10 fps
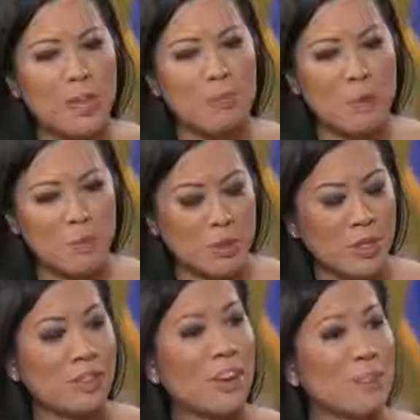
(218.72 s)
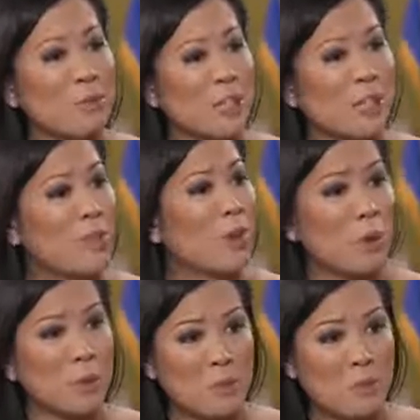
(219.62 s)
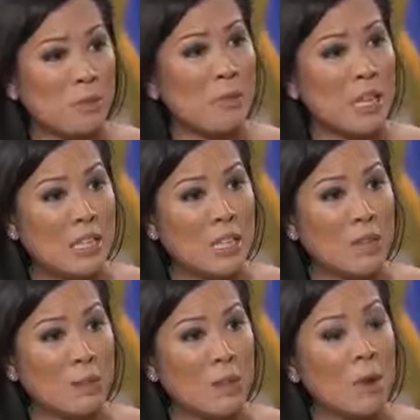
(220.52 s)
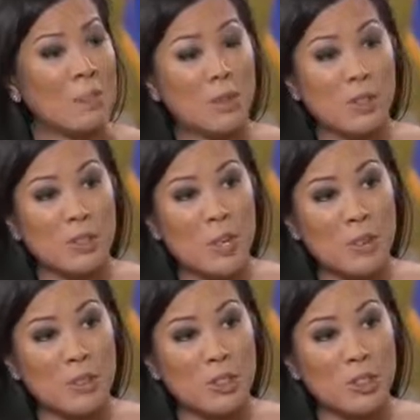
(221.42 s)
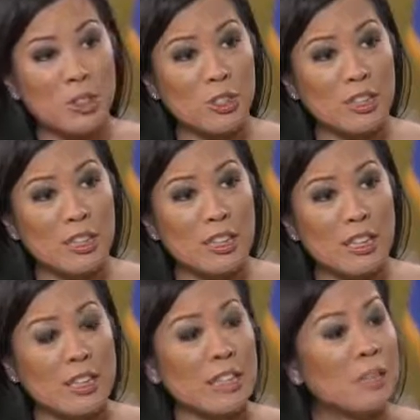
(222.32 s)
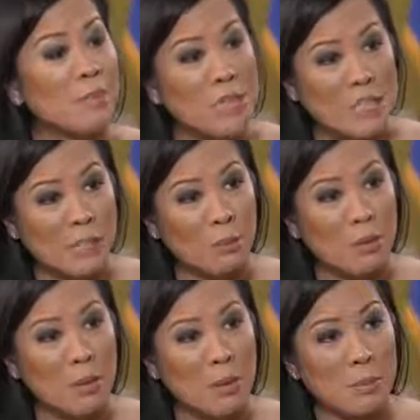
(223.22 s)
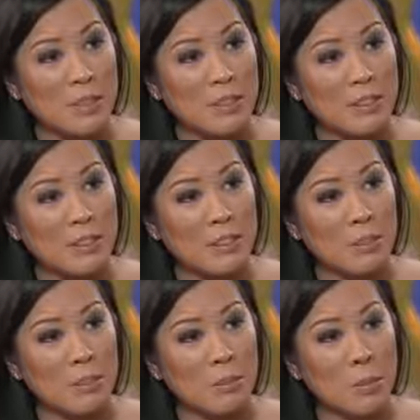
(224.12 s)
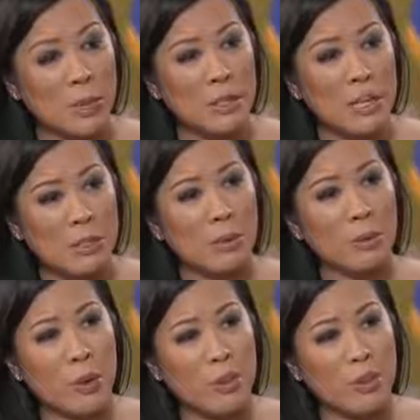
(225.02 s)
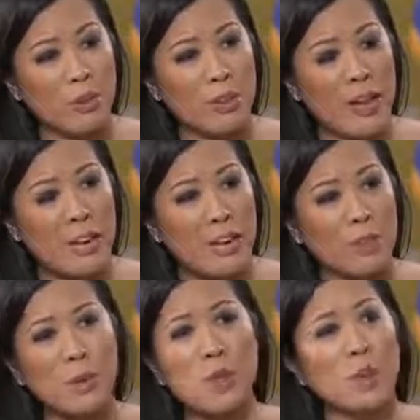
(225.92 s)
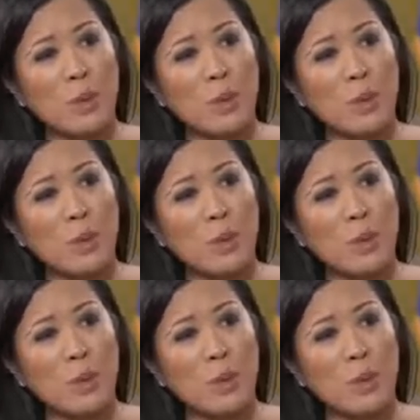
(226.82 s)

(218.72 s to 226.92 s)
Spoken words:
that members of the government have already been meeting with members of the opposition in the Dominican Republic. I want to get your thoughts on that, and if you've